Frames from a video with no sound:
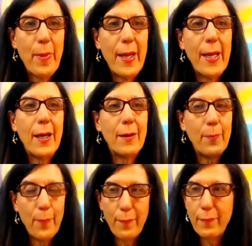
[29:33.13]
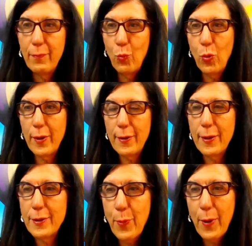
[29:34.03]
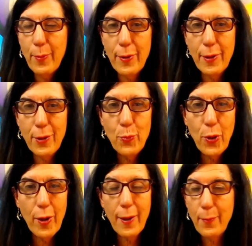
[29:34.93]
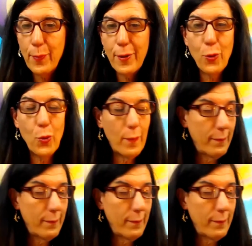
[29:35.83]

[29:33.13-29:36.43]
and one of the things, Barbara, that you brought up, you know,